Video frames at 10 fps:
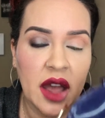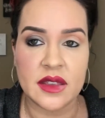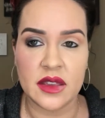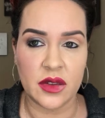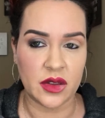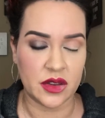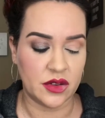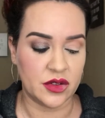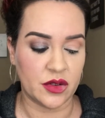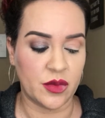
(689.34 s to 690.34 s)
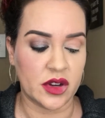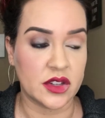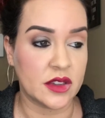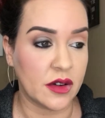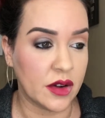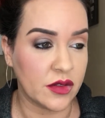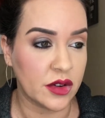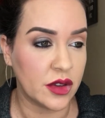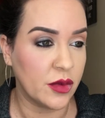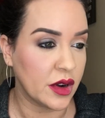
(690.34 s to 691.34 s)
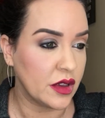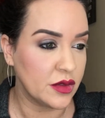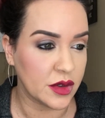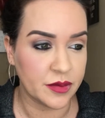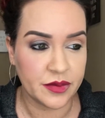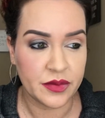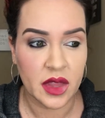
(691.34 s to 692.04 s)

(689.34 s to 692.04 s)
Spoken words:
I think you can use your brushes however you want to use them.